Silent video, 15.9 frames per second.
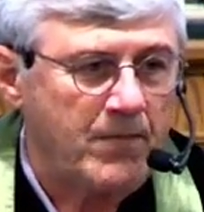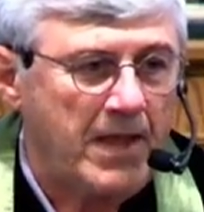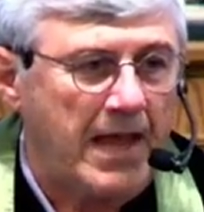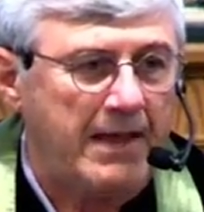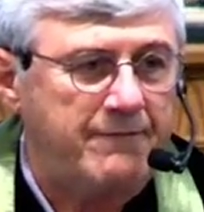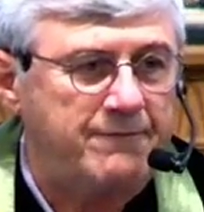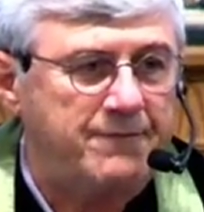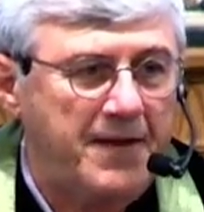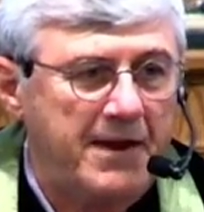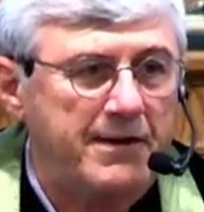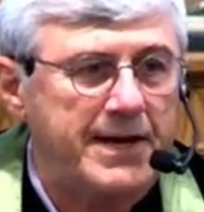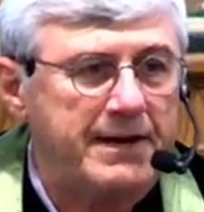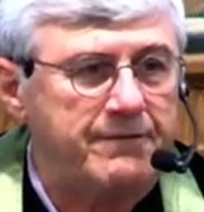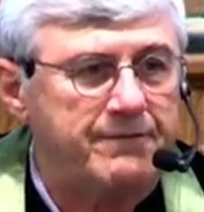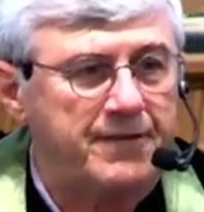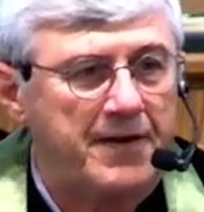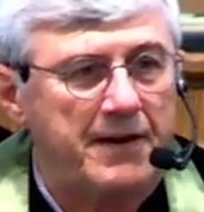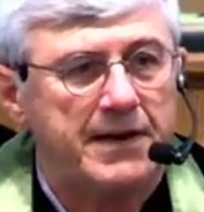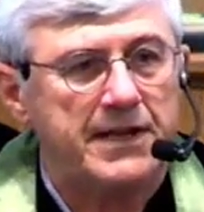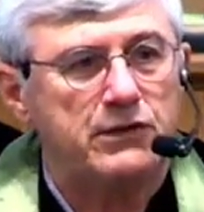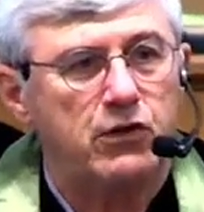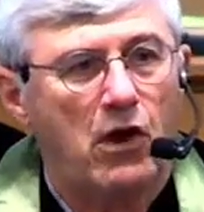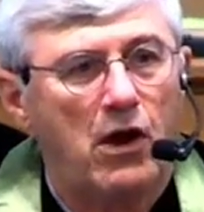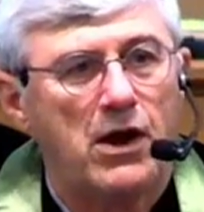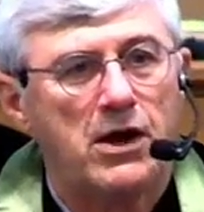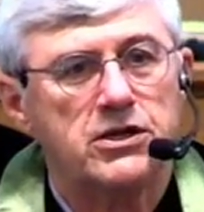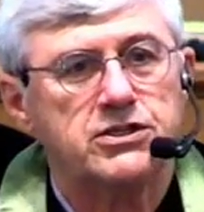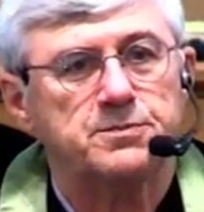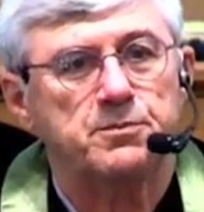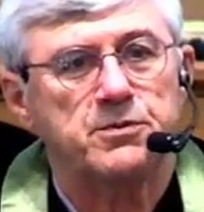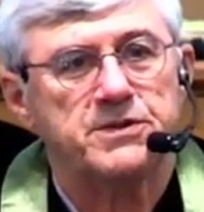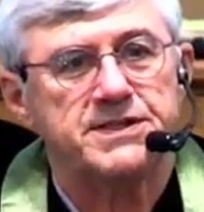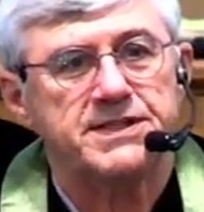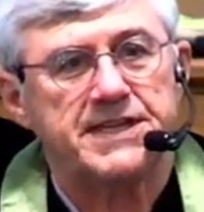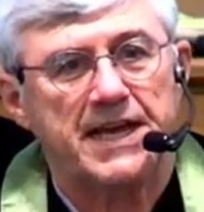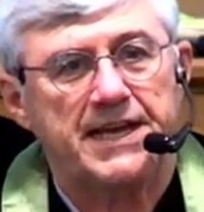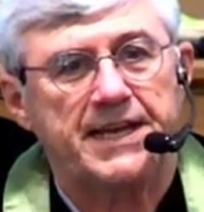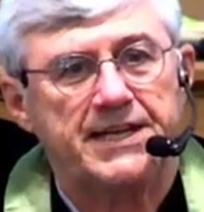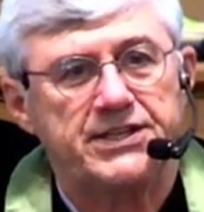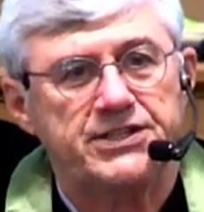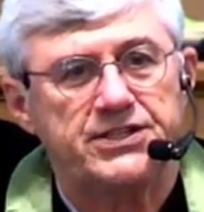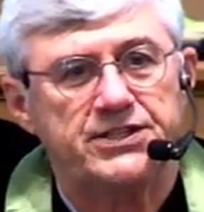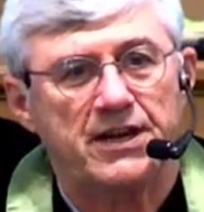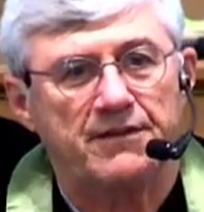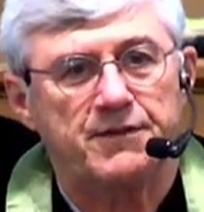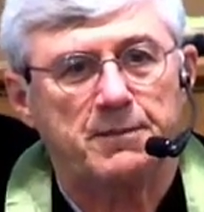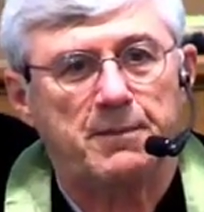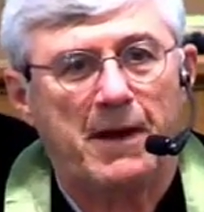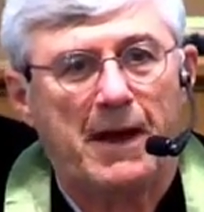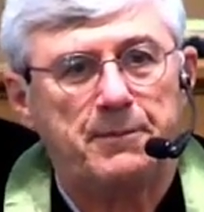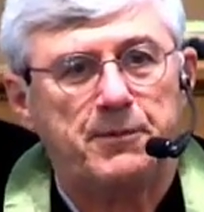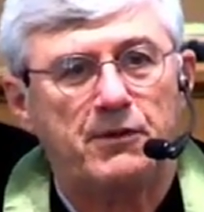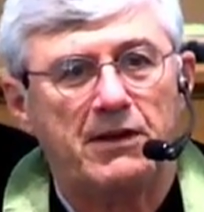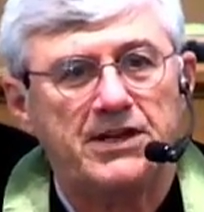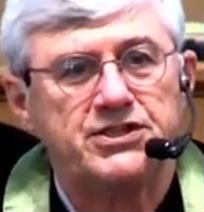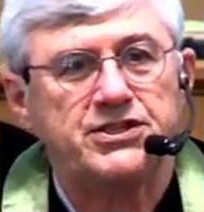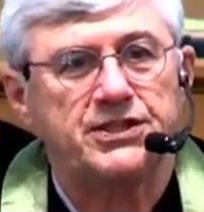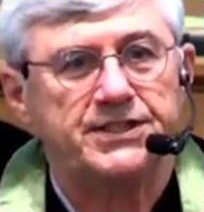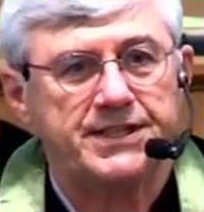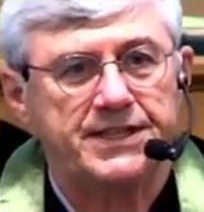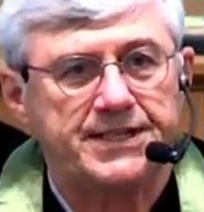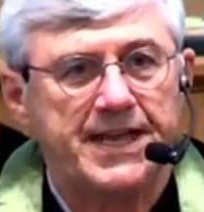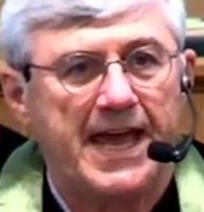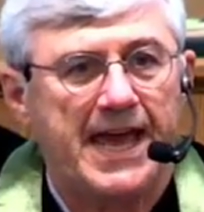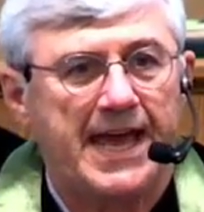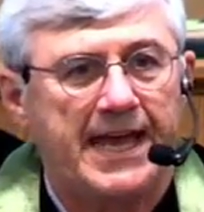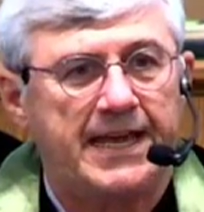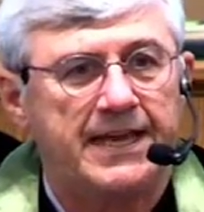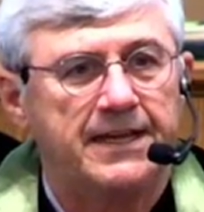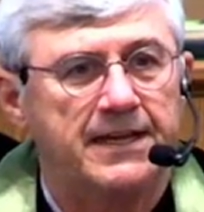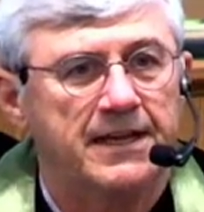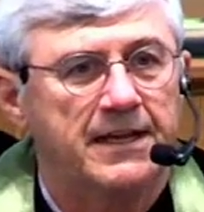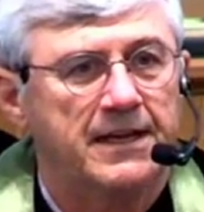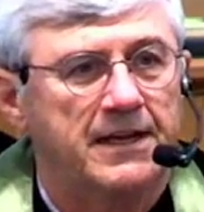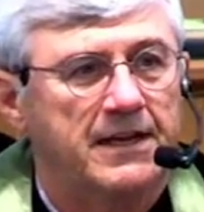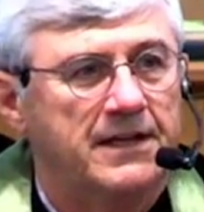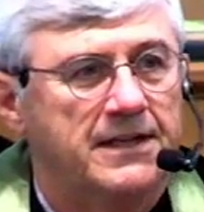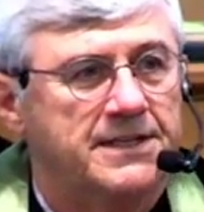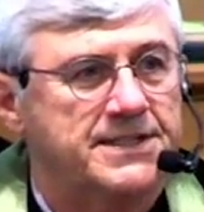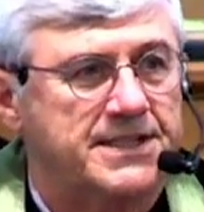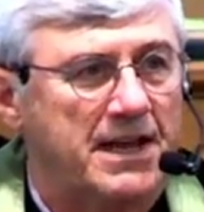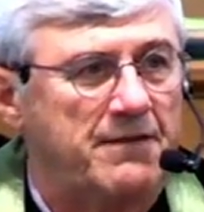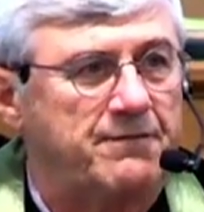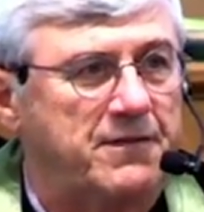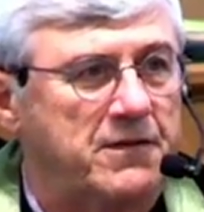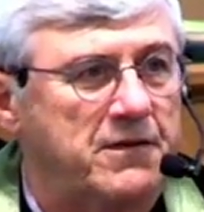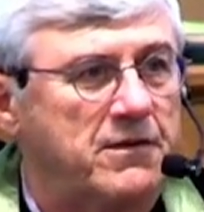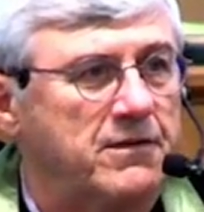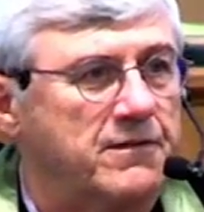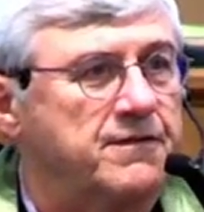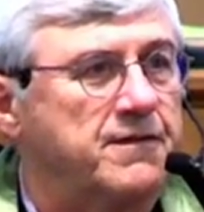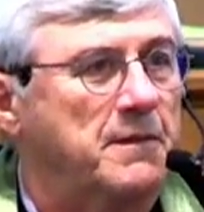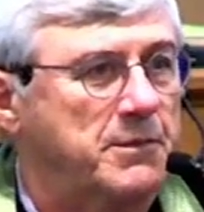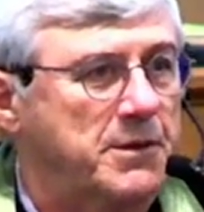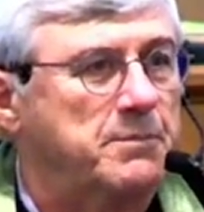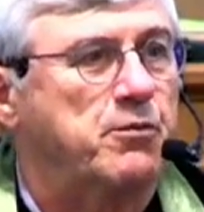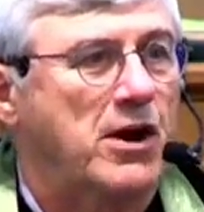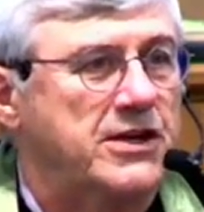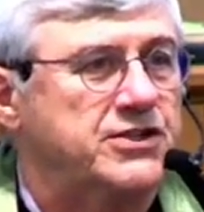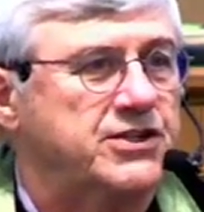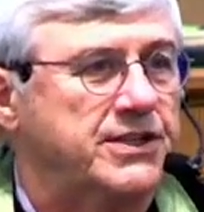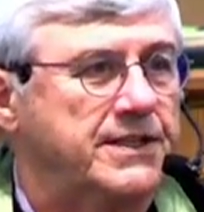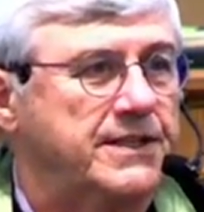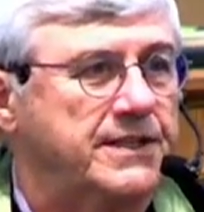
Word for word: a very, very large percentage of the population today suffer from depression.